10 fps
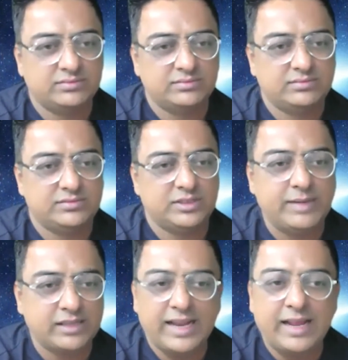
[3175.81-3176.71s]
the Meta
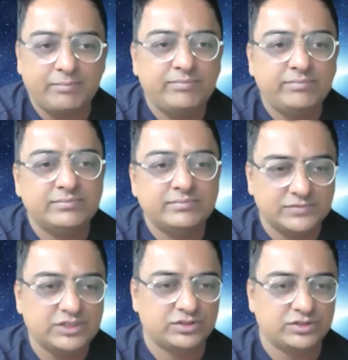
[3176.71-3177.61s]
Lab, you
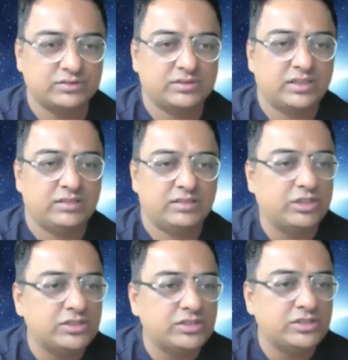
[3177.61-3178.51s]
know, because they
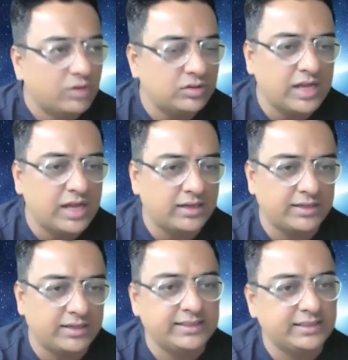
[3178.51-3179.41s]
want to target
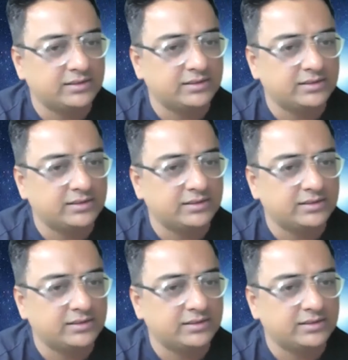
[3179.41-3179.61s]
Indian uh,